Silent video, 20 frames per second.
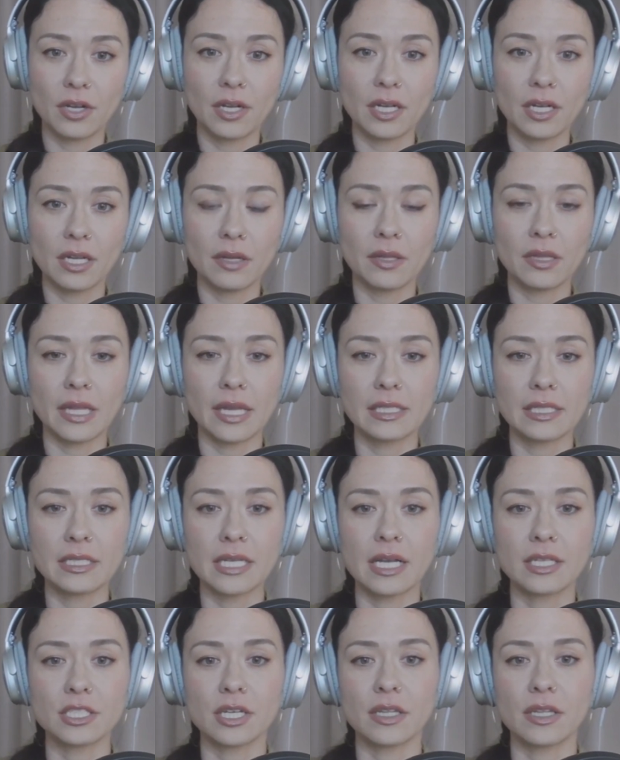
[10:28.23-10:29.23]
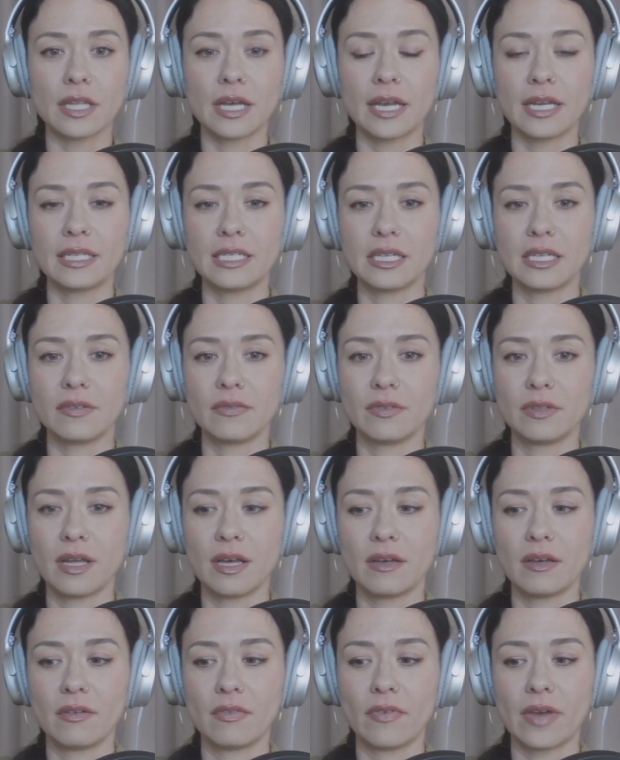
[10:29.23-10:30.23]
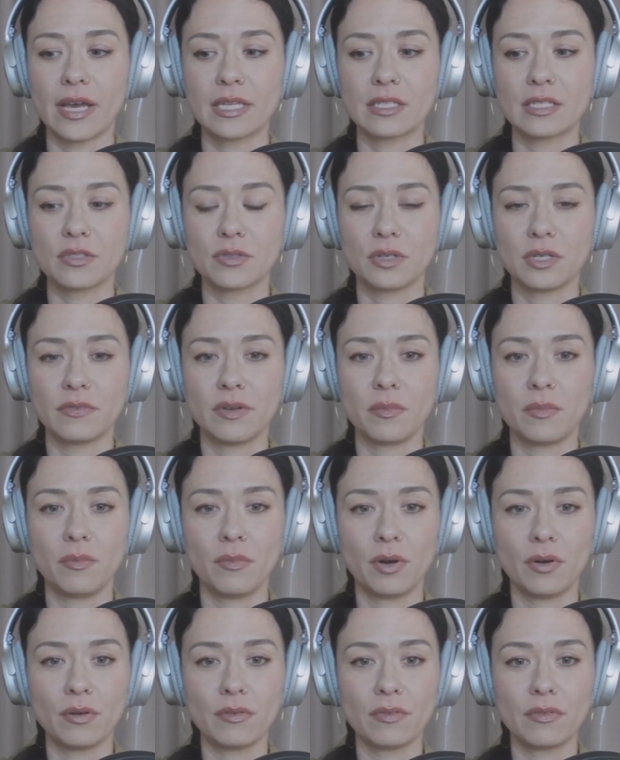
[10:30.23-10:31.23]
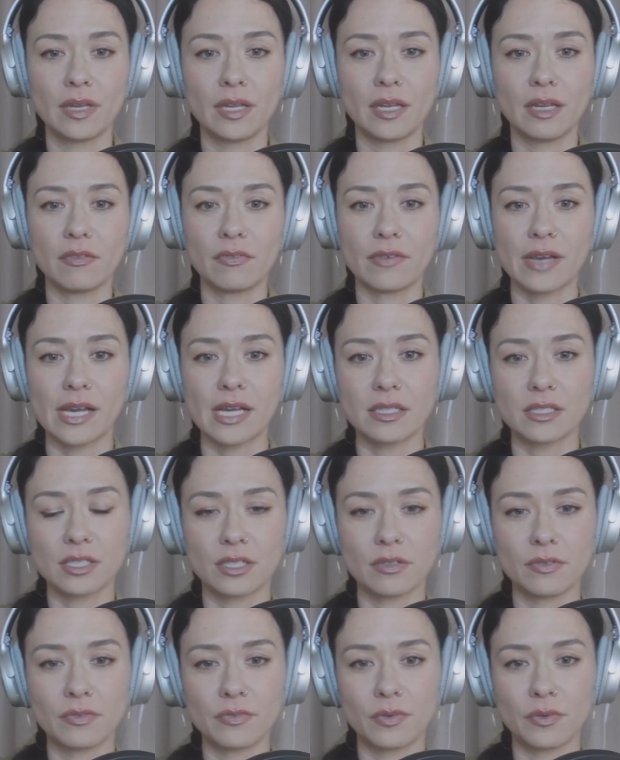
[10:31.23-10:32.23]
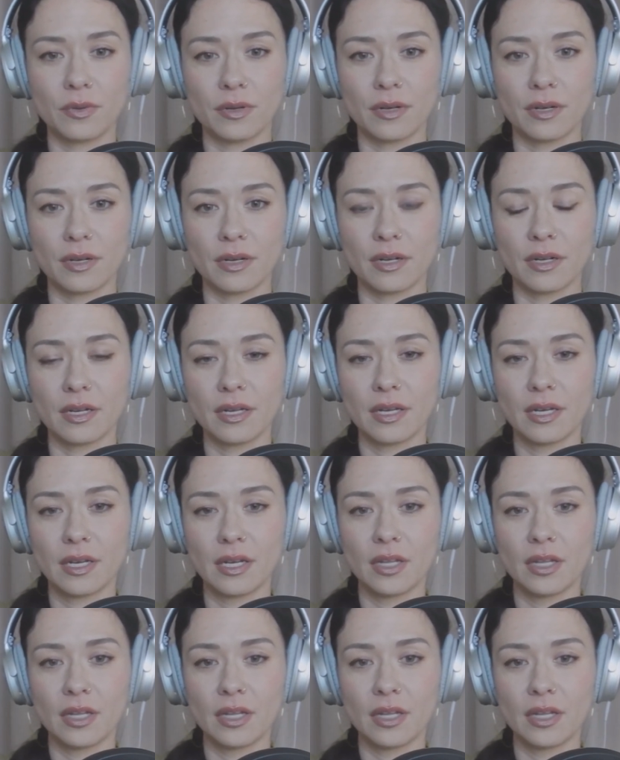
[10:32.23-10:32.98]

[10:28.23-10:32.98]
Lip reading: You're going to like touch on the idea of love as sort of a motivating factor for